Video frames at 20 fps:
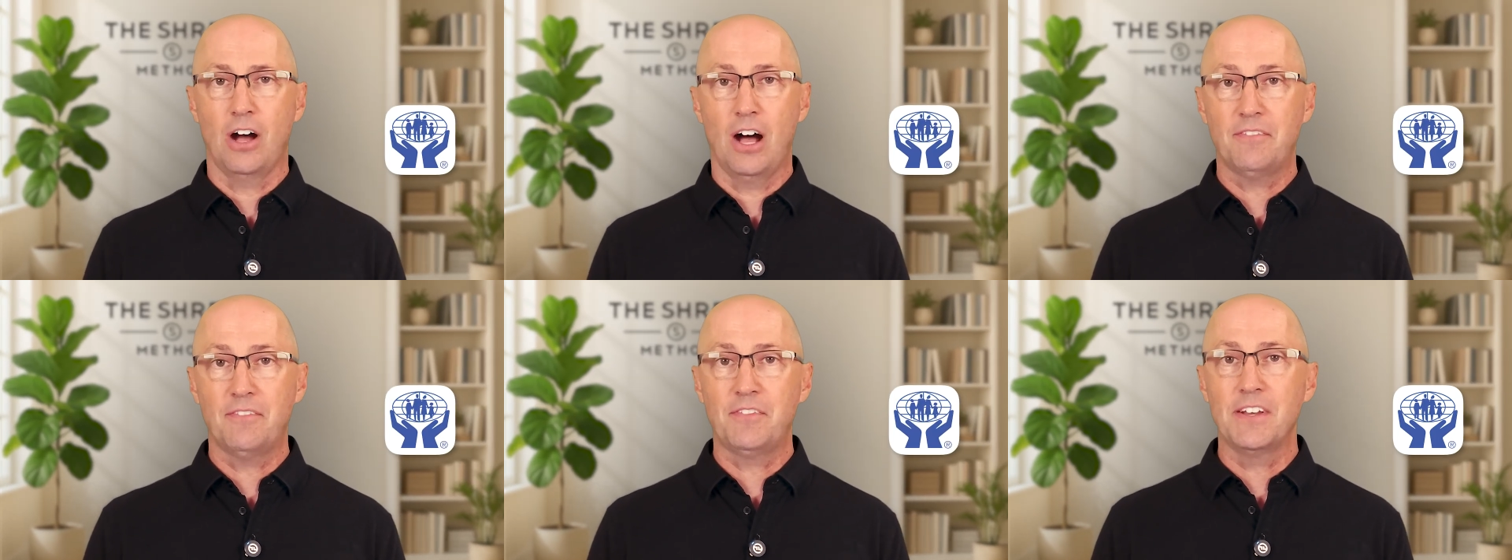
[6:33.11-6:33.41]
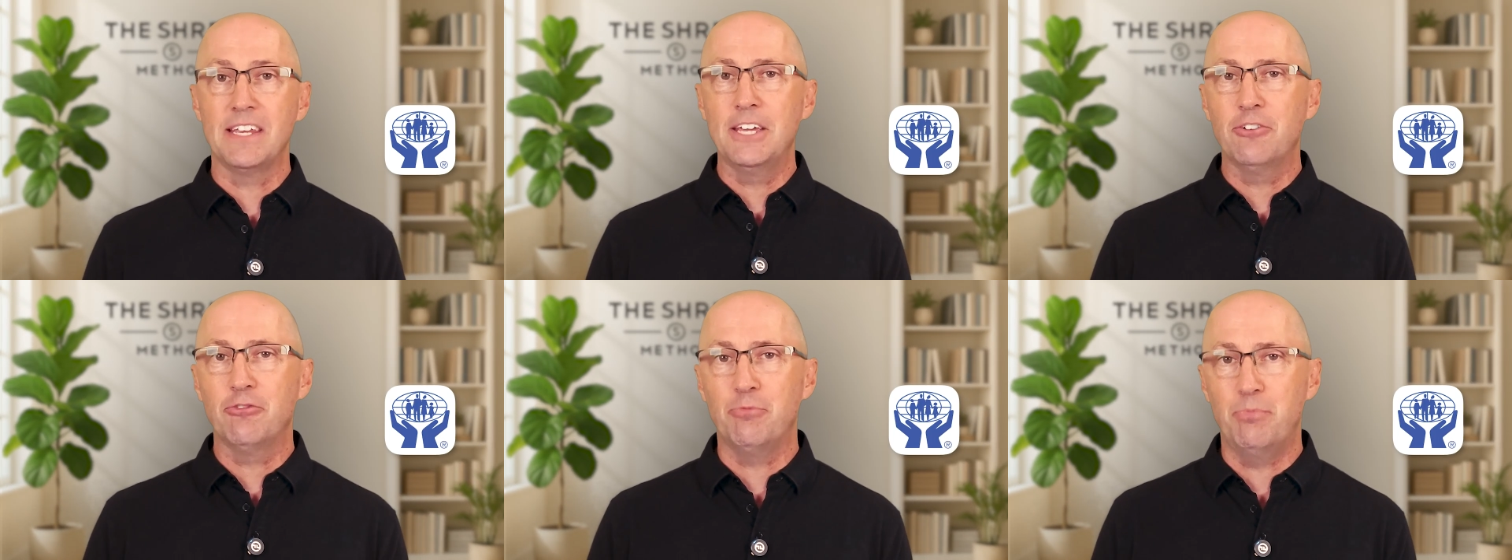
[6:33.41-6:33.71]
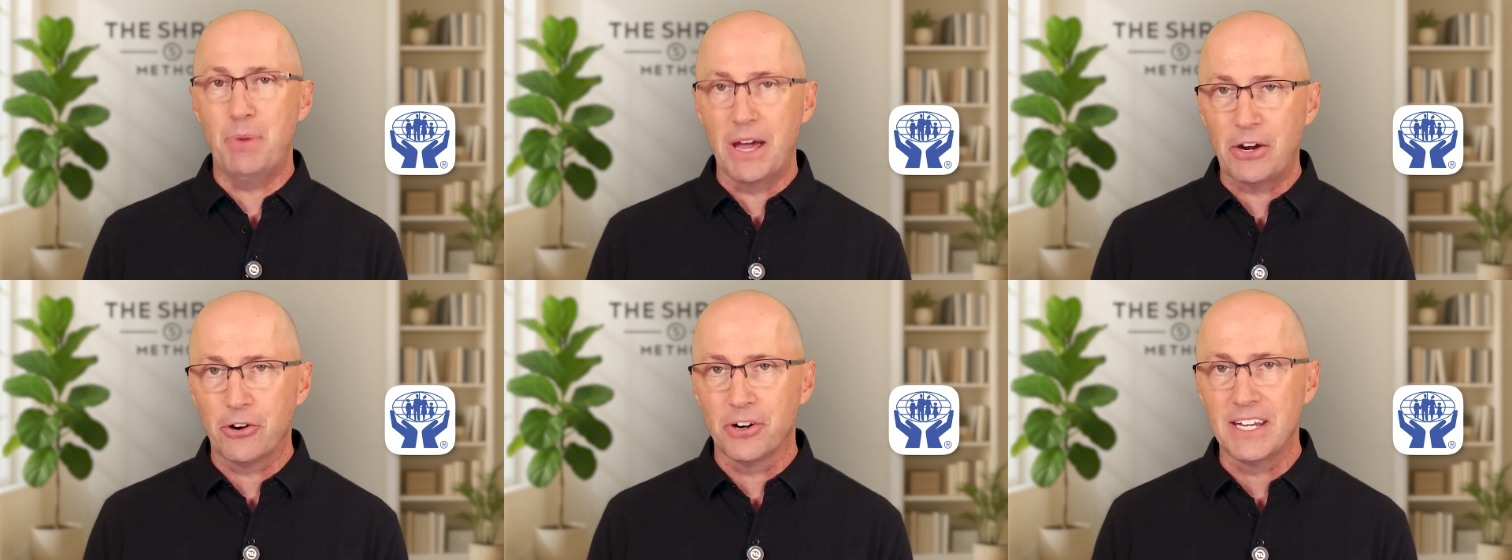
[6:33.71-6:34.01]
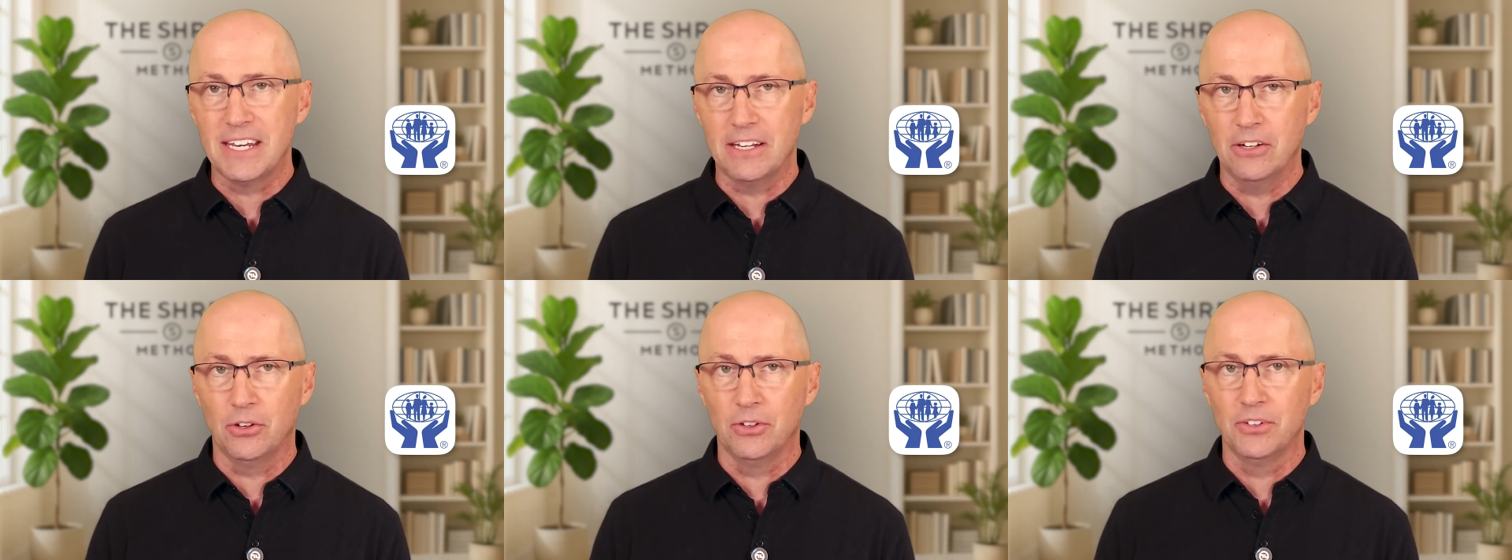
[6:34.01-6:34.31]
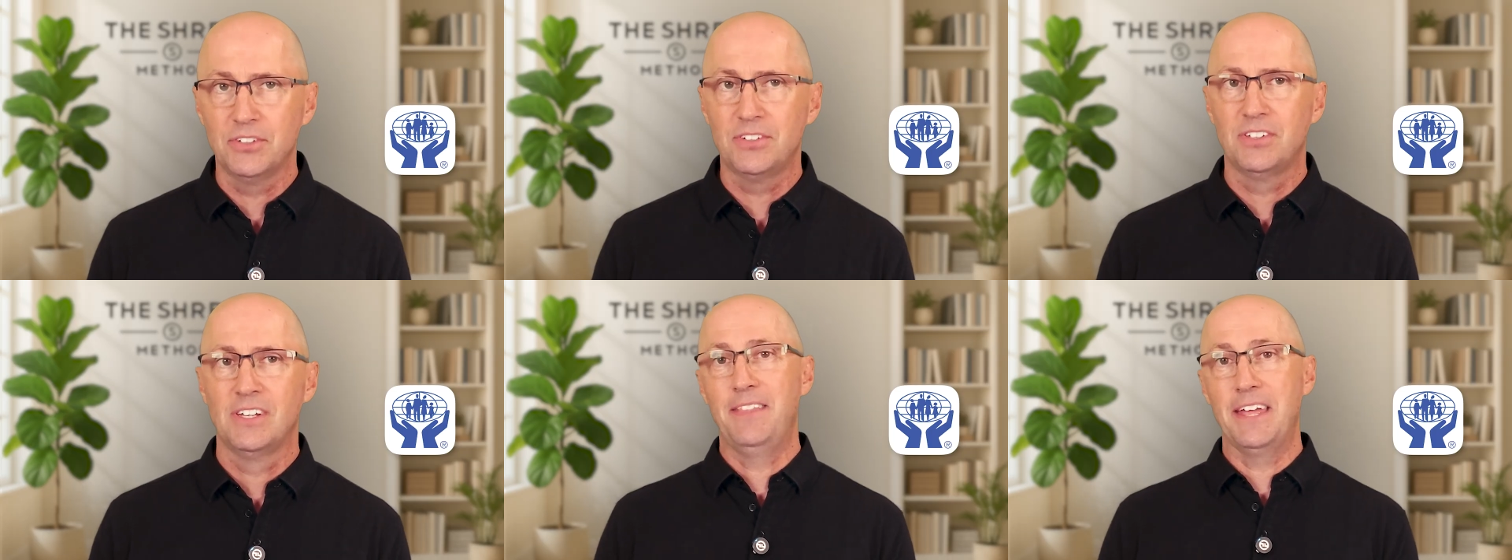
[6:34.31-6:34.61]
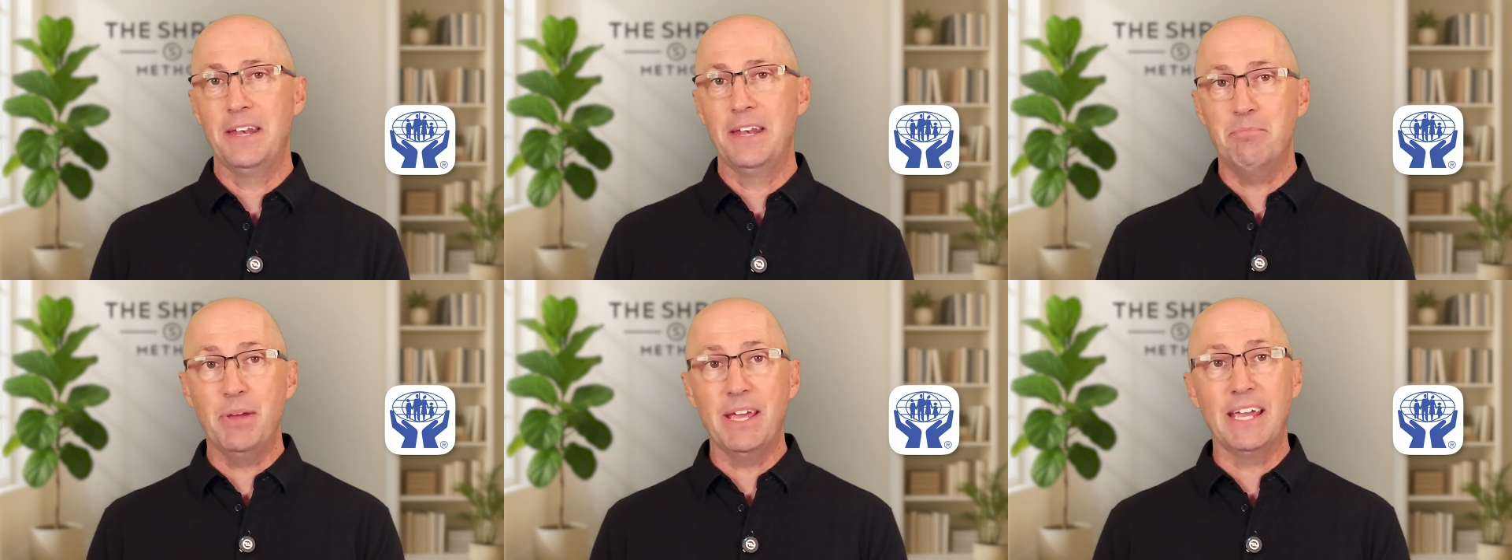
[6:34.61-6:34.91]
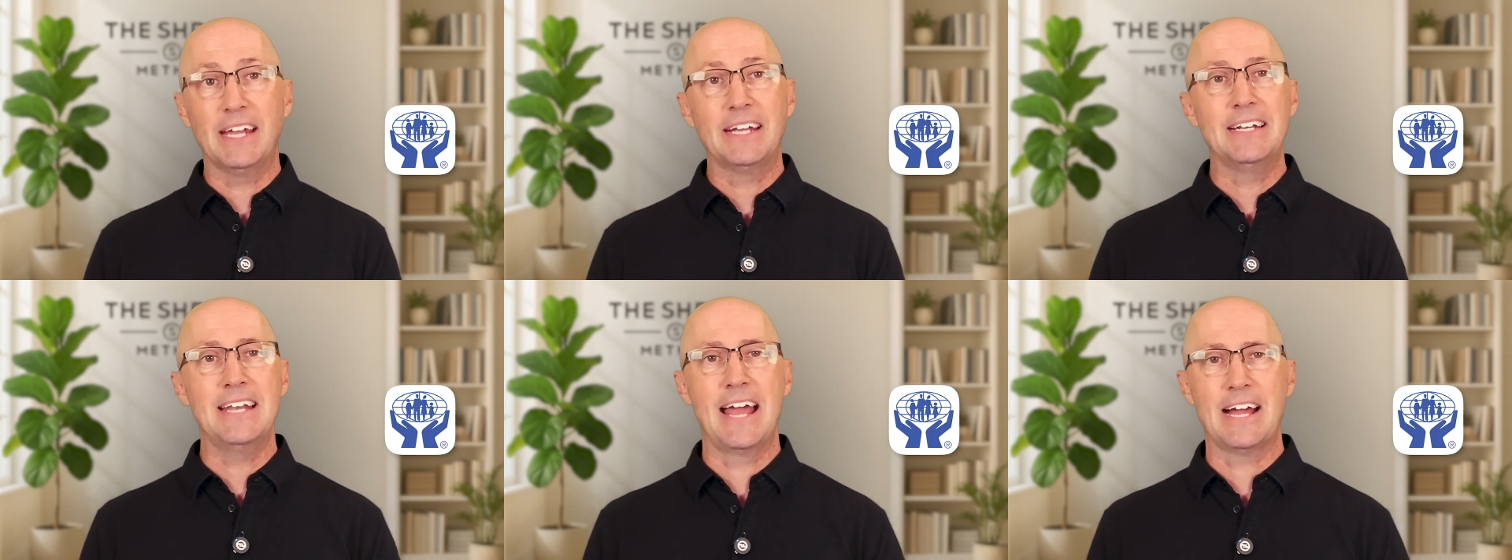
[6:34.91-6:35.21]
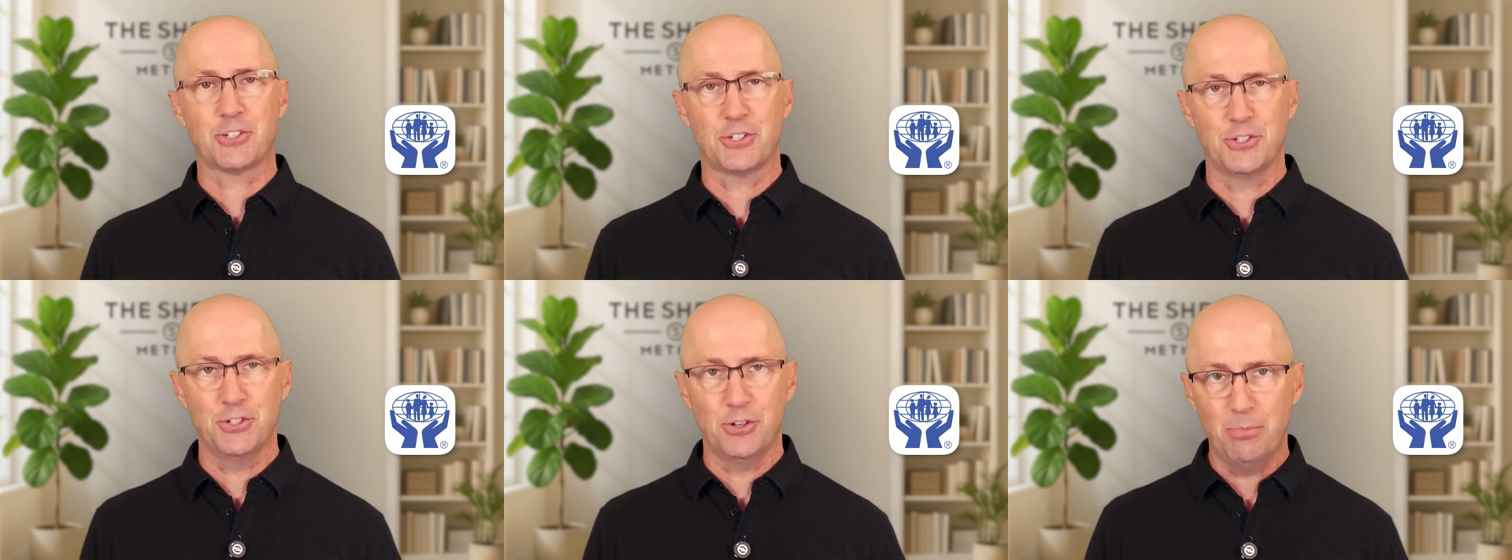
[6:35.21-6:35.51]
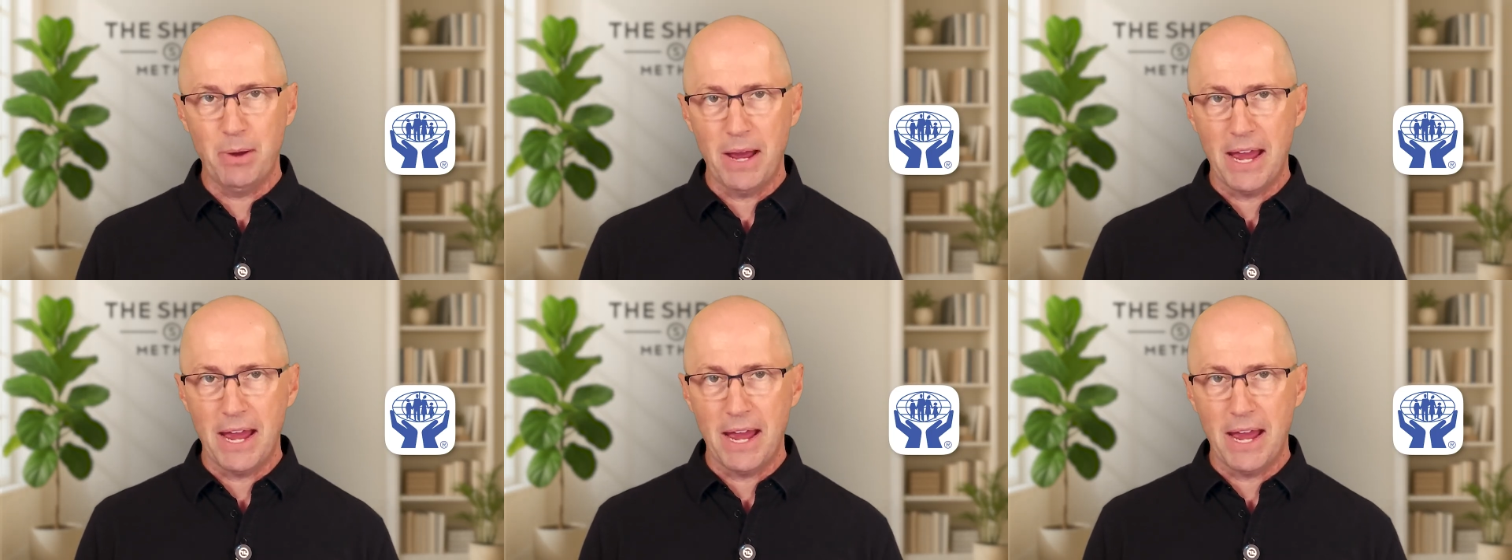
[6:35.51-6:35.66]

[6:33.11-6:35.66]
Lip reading: often give better deals than big national